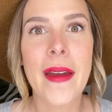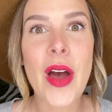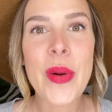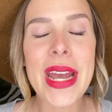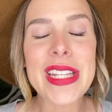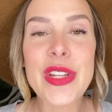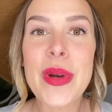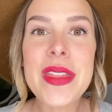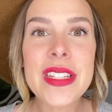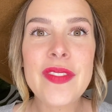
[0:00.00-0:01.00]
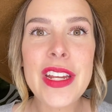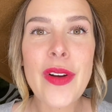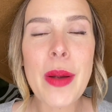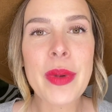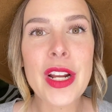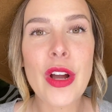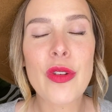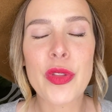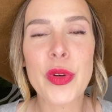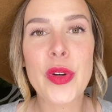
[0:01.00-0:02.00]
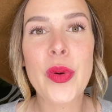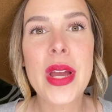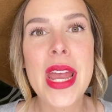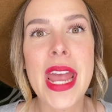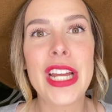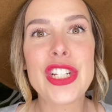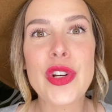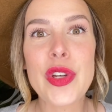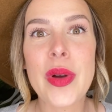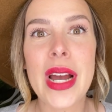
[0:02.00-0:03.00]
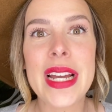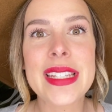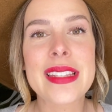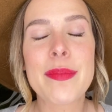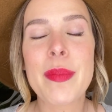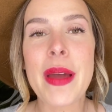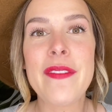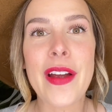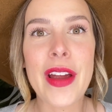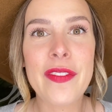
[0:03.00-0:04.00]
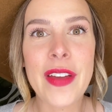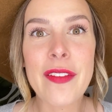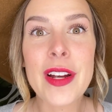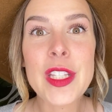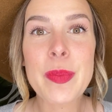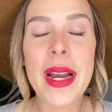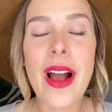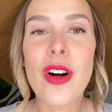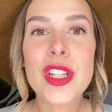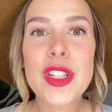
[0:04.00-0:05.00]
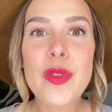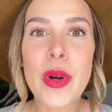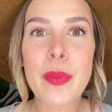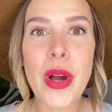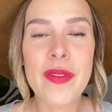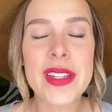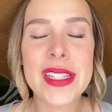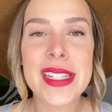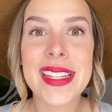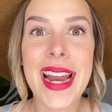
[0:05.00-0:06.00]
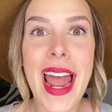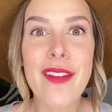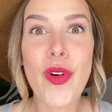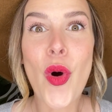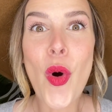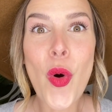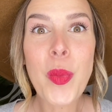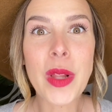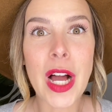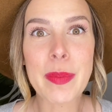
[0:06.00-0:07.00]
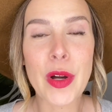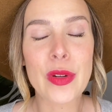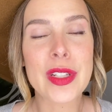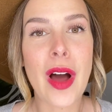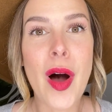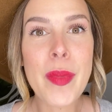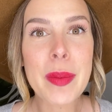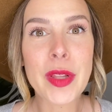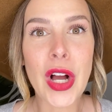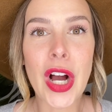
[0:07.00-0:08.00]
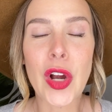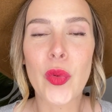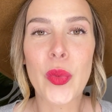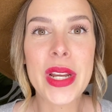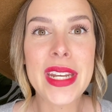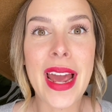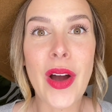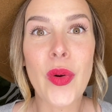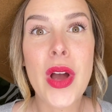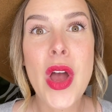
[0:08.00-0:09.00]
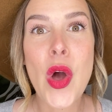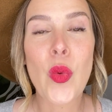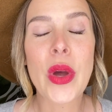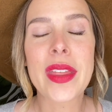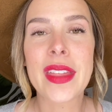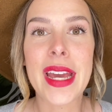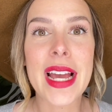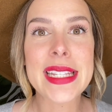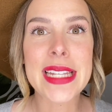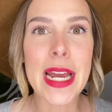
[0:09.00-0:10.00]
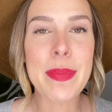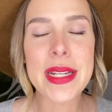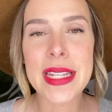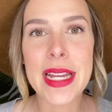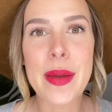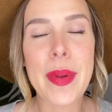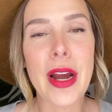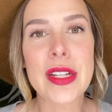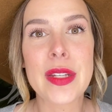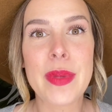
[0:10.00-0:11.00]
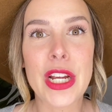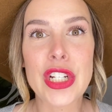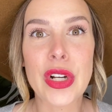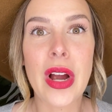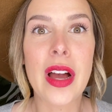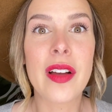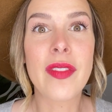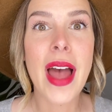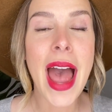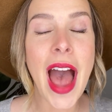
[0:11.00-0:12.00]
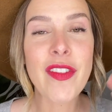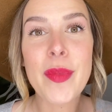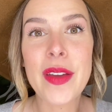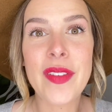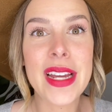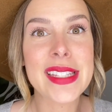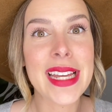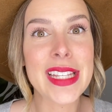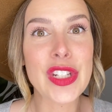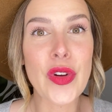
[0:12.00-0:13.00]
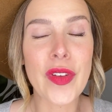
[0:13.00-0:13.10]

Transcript: Okay, so in this video, I'm gonna go through and show you guys some of my very favorites, but I also wanna preface this that I have a whole blog post on my blog written out with like a side-by-side comparison picture of half of my face has no